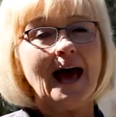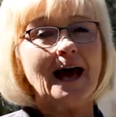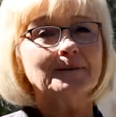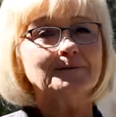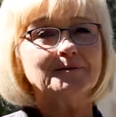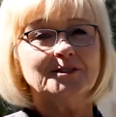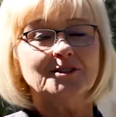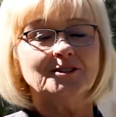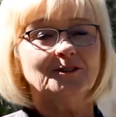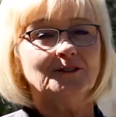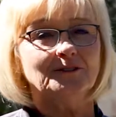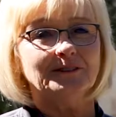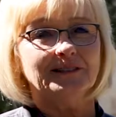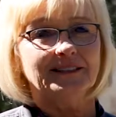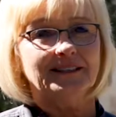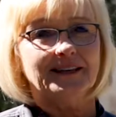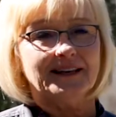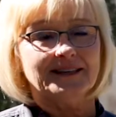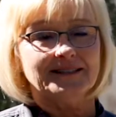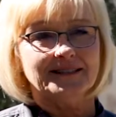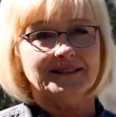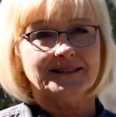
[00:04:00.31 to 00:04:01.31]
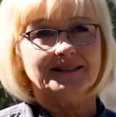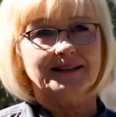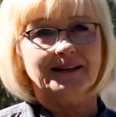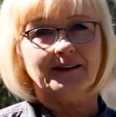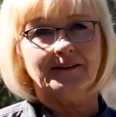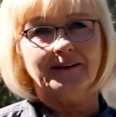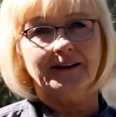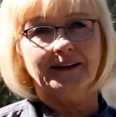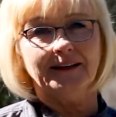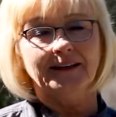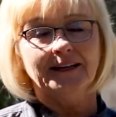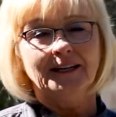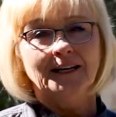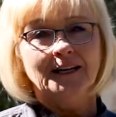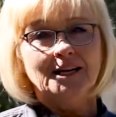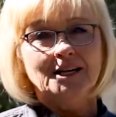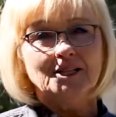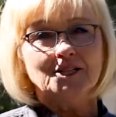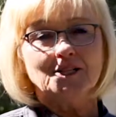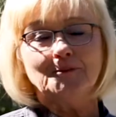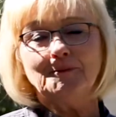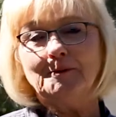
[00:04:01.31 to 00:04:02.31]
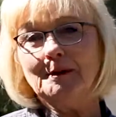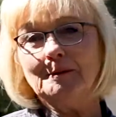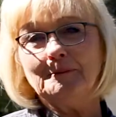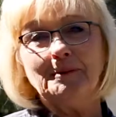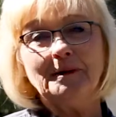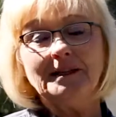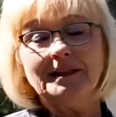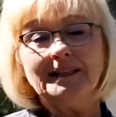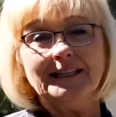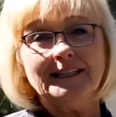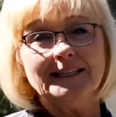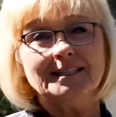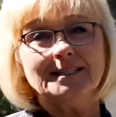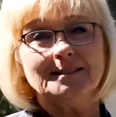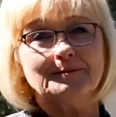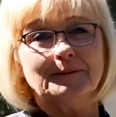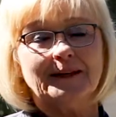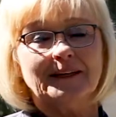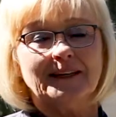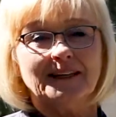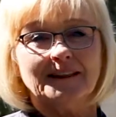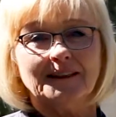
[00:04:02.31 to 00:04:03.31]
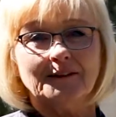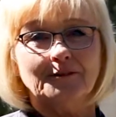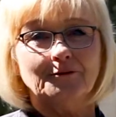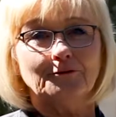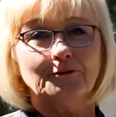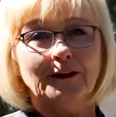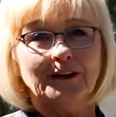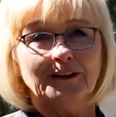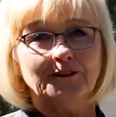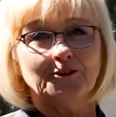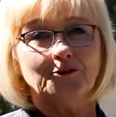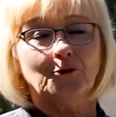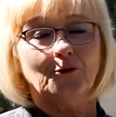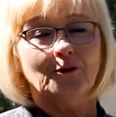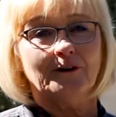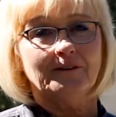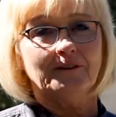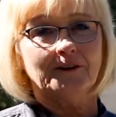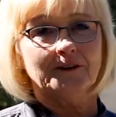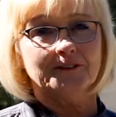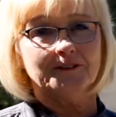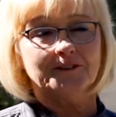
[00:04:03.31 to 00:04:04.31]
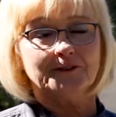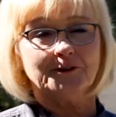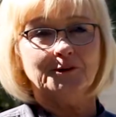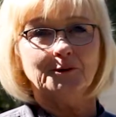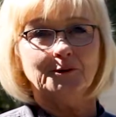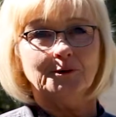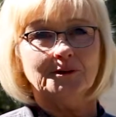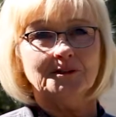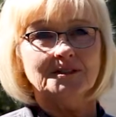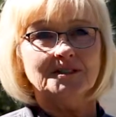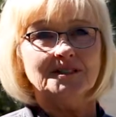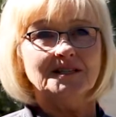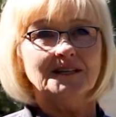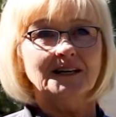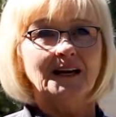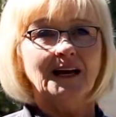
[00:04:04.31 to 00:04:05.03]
absolutely necessary to put policemen at the front door of our schools.